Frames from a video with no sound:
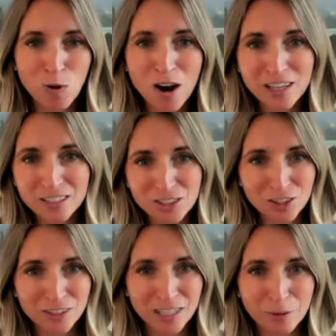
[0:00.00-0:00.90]
walk in
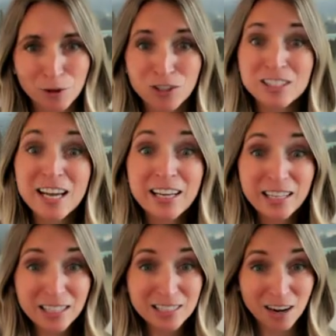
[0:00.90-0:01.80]
certain neighborhoods at
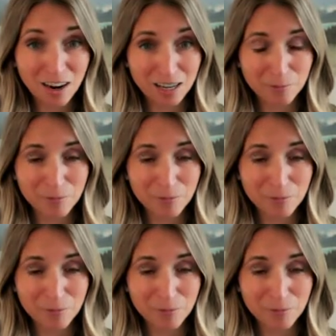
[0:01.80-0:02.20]
any time.